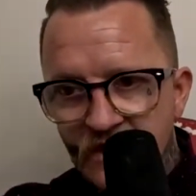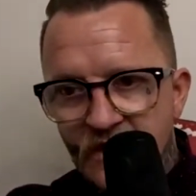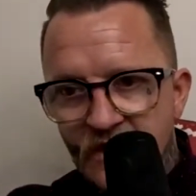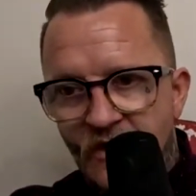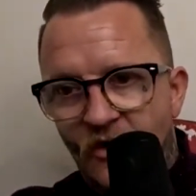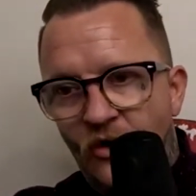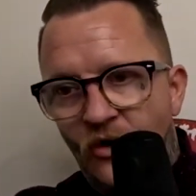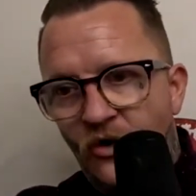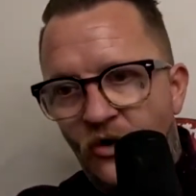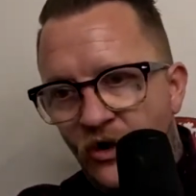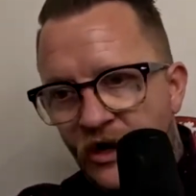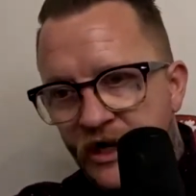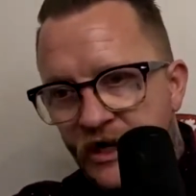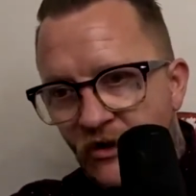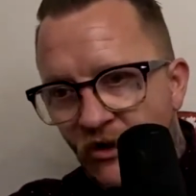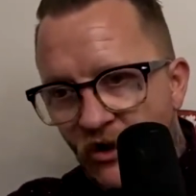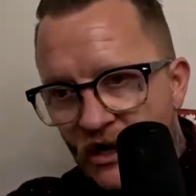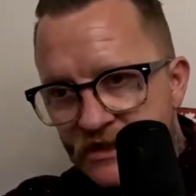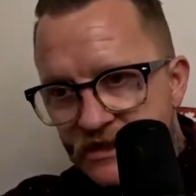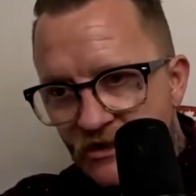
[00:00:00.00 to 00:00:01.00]
Oi,
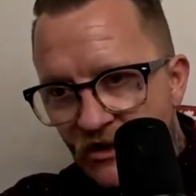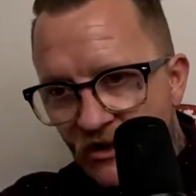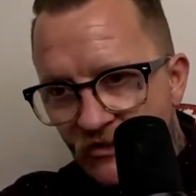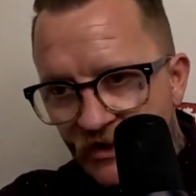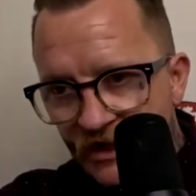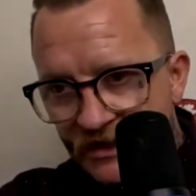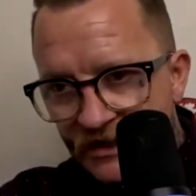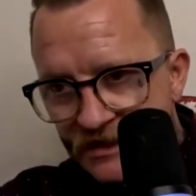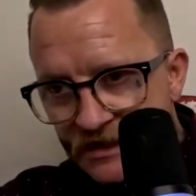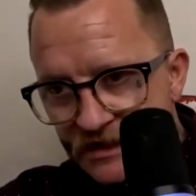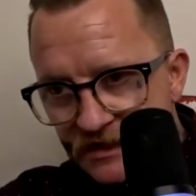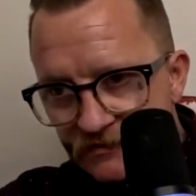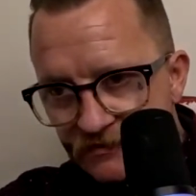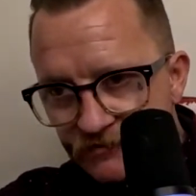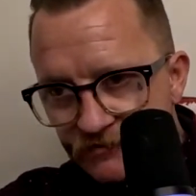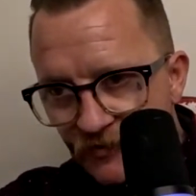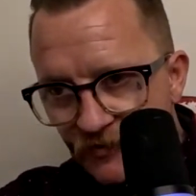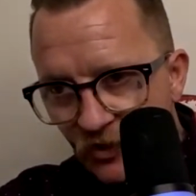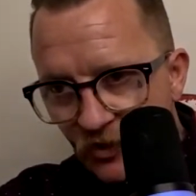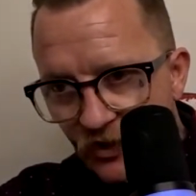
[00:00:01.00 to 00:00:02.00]
guys, I'm going to.
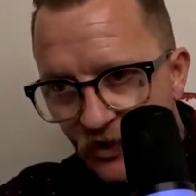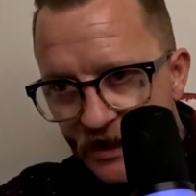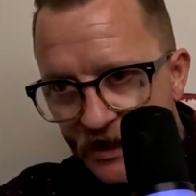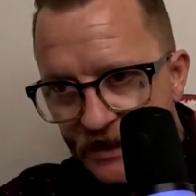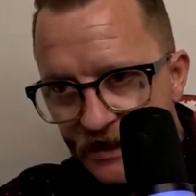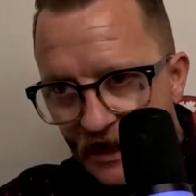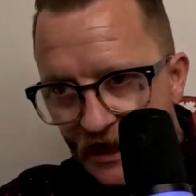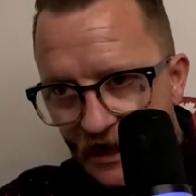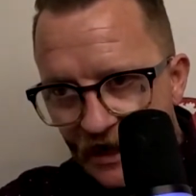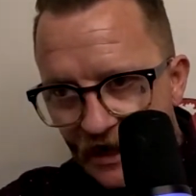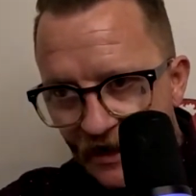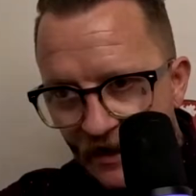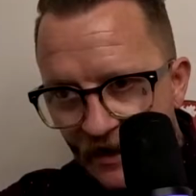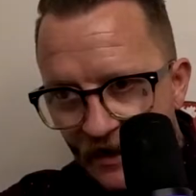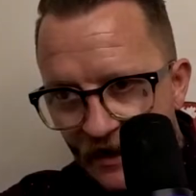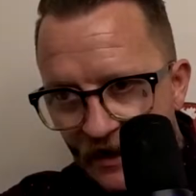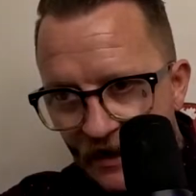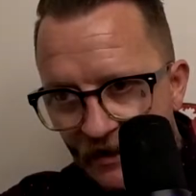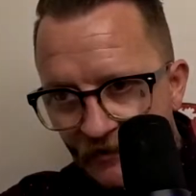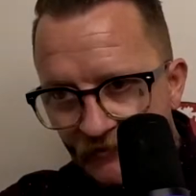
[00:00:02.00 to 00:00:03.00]
Oi,
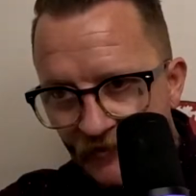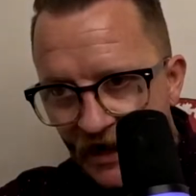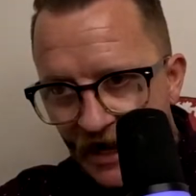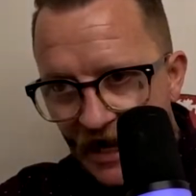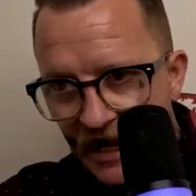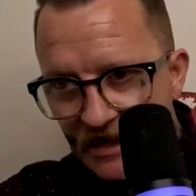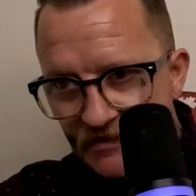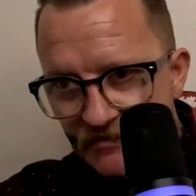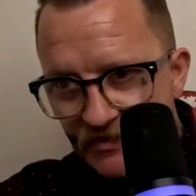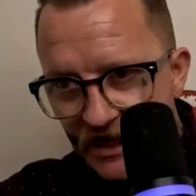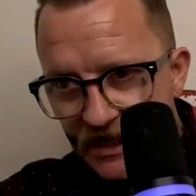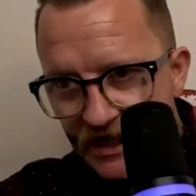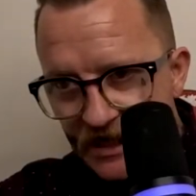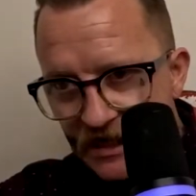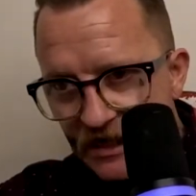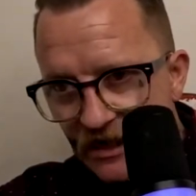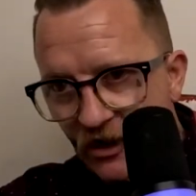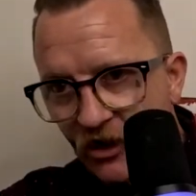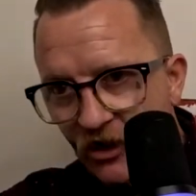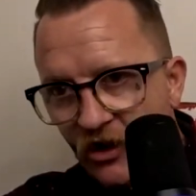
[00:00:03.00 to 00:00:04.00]
AB,
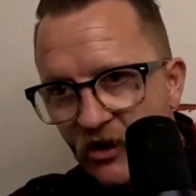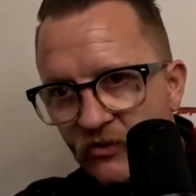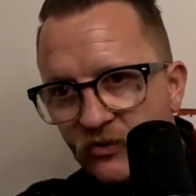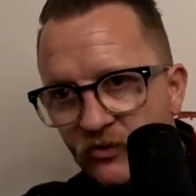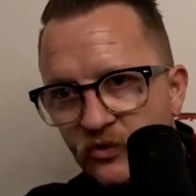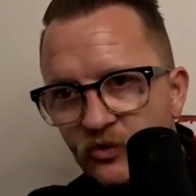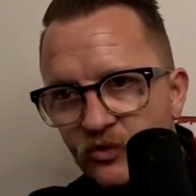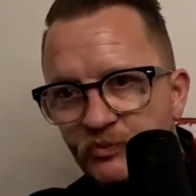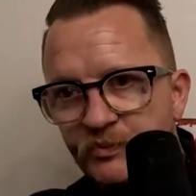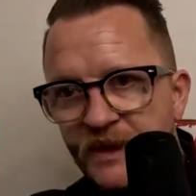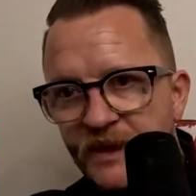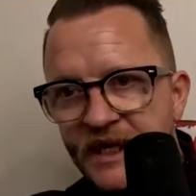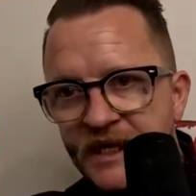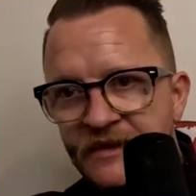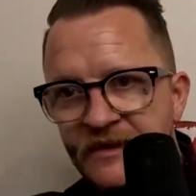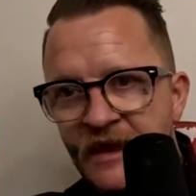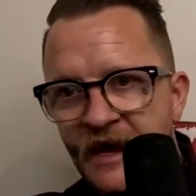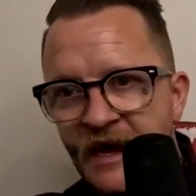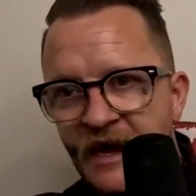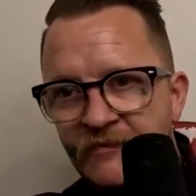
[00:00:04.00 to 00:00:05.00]
I will pin
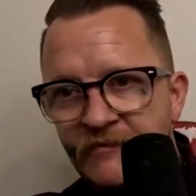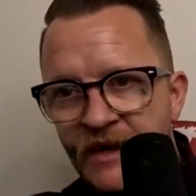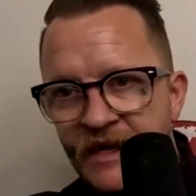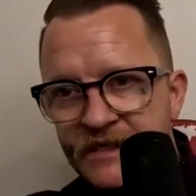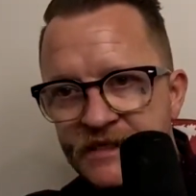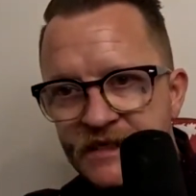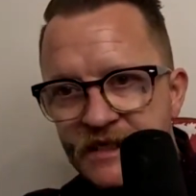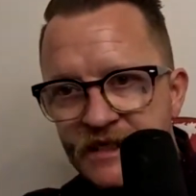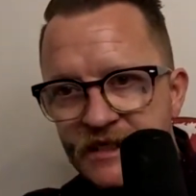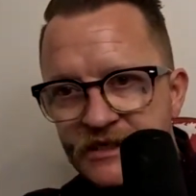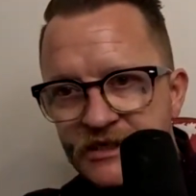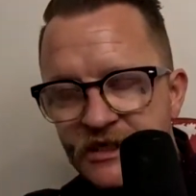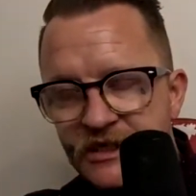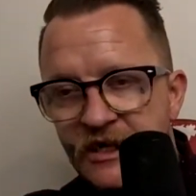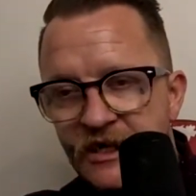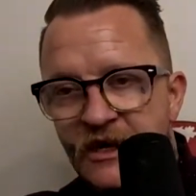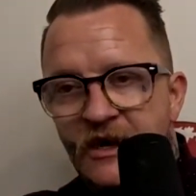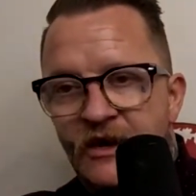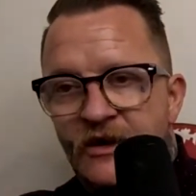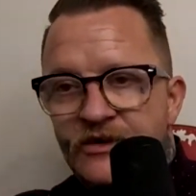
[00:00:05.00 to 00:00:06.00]
that message.
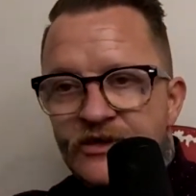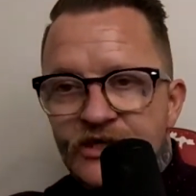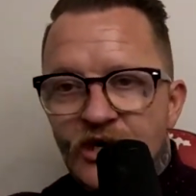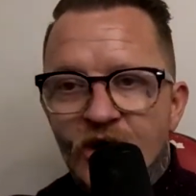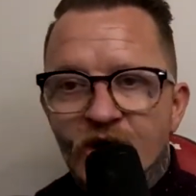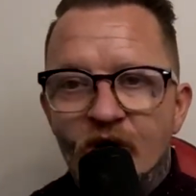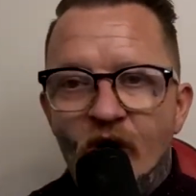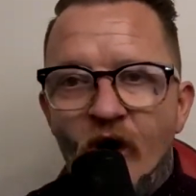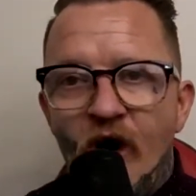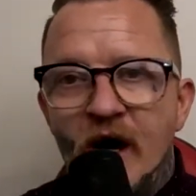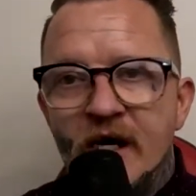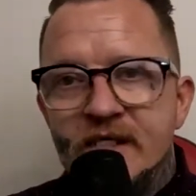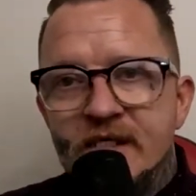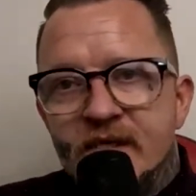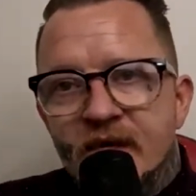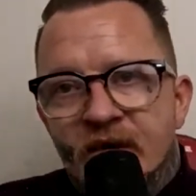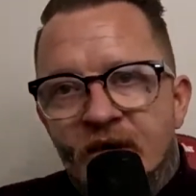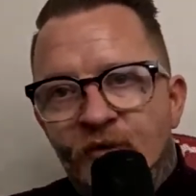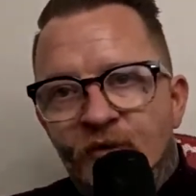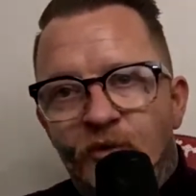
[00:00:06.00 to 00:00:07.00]
So, guys,
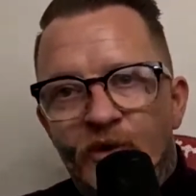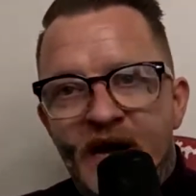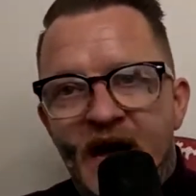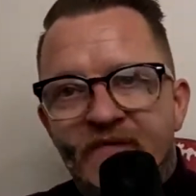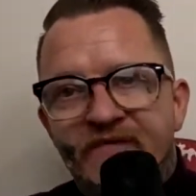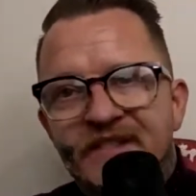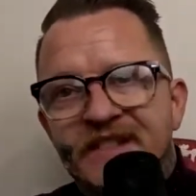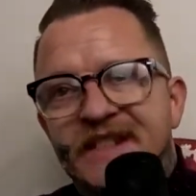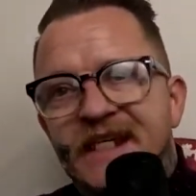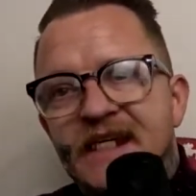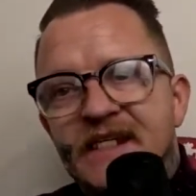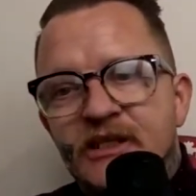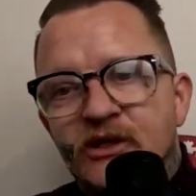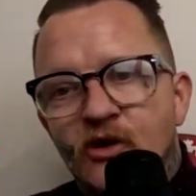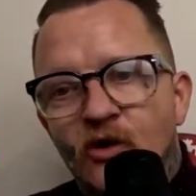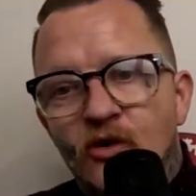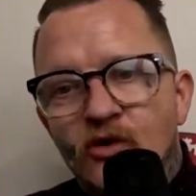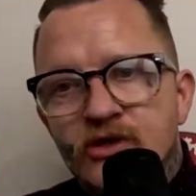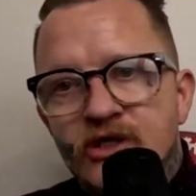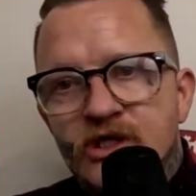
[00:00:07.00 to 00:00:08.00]
we have a
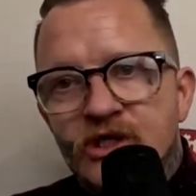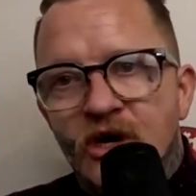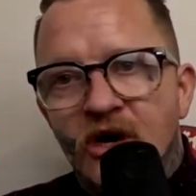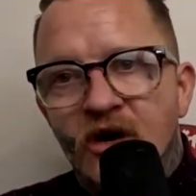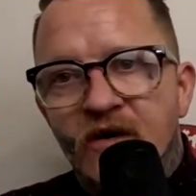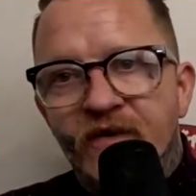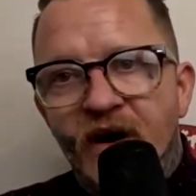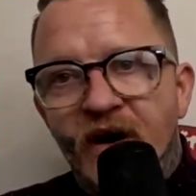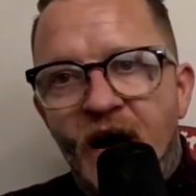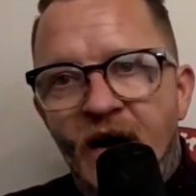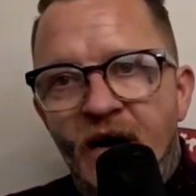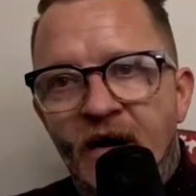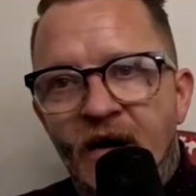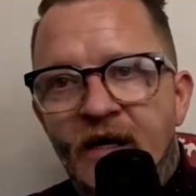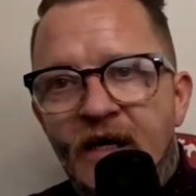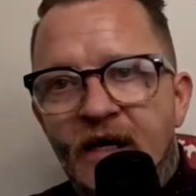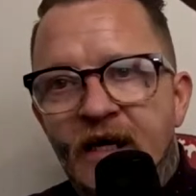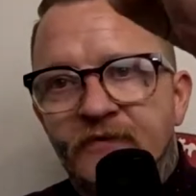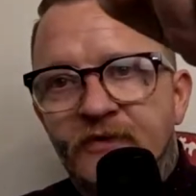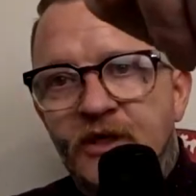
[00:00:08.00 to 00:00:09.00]
Discord server.
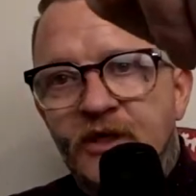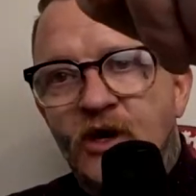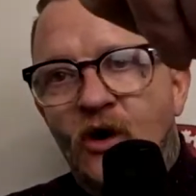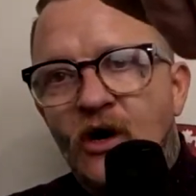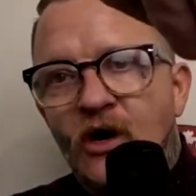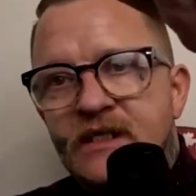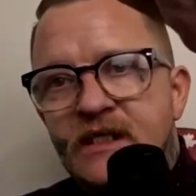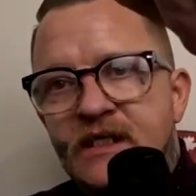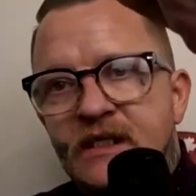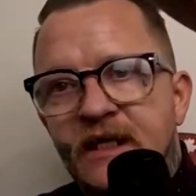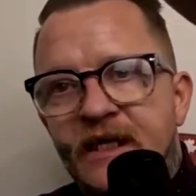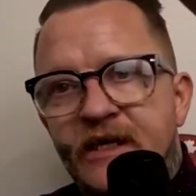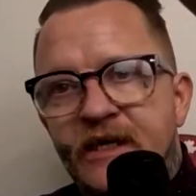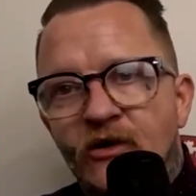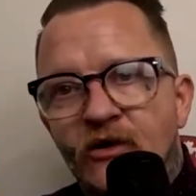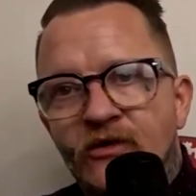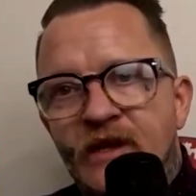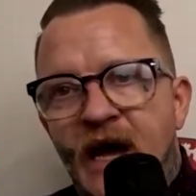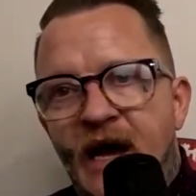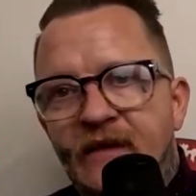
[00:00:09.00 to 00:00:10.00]
If you guys click
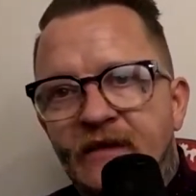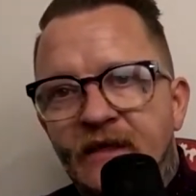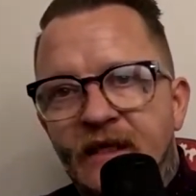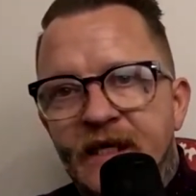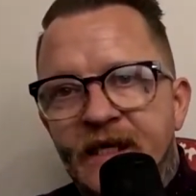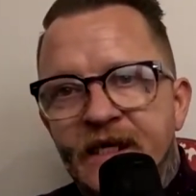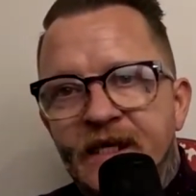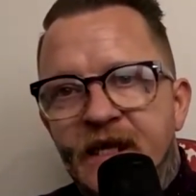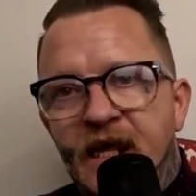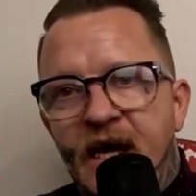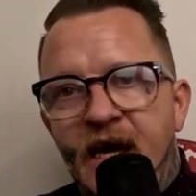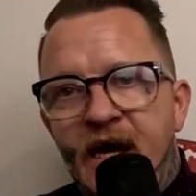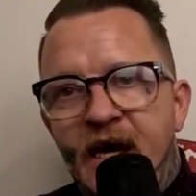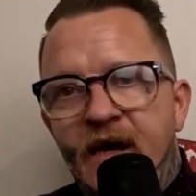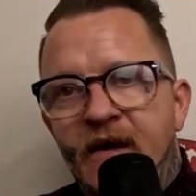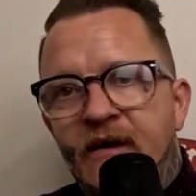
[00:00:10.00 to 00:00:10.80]
on that link there